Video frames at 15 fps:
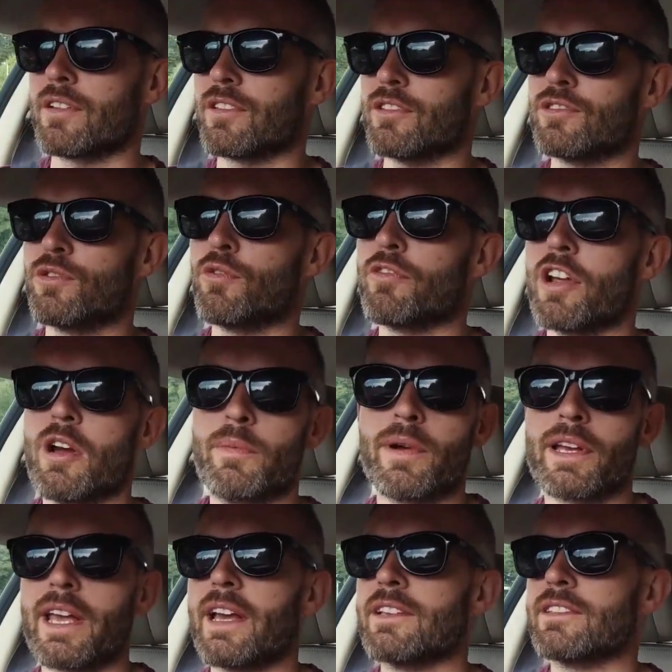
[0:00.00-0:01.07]
story up, I
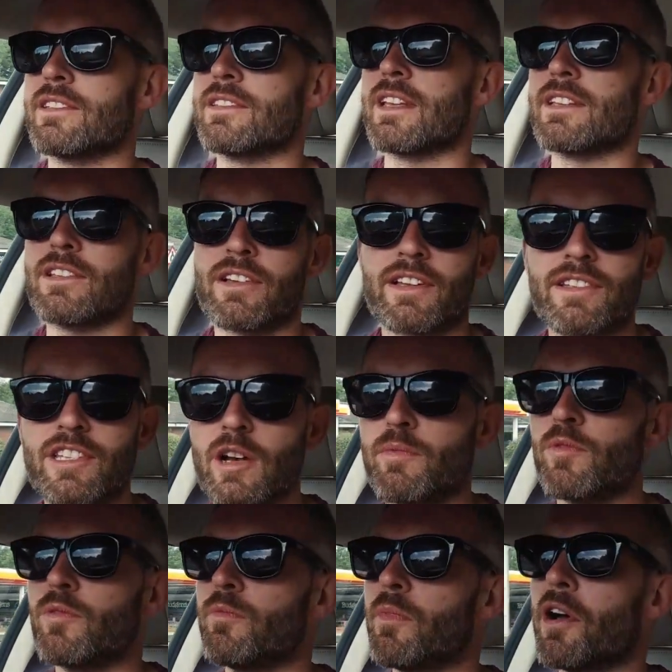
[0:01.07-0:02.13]
guess, as there's like a
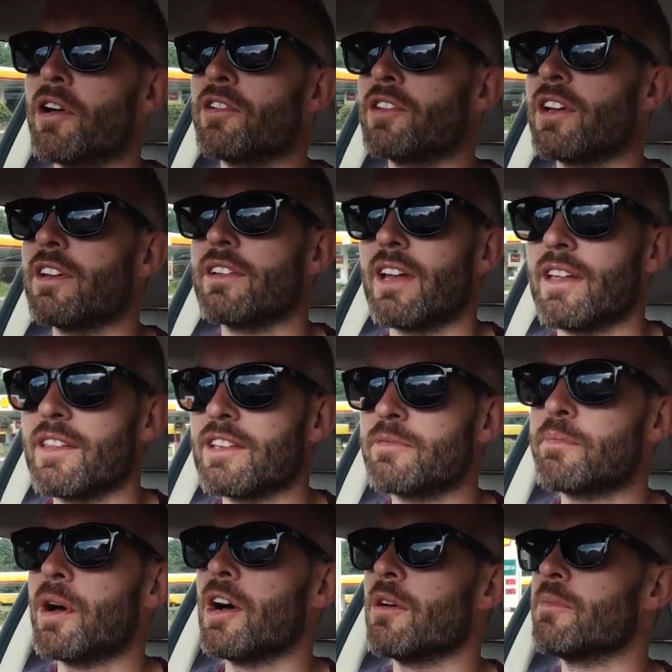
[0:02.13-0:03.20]
double murder at this
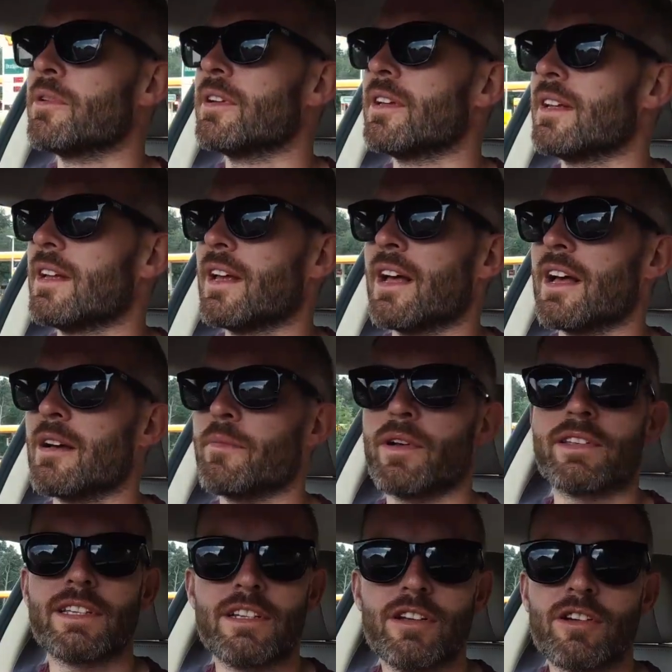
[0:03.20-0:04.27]
pub. I
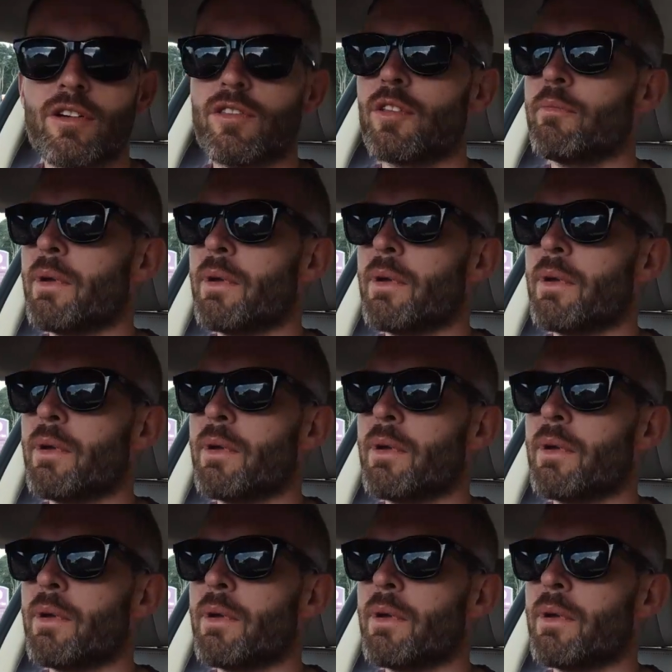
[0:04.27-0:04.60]
did look on the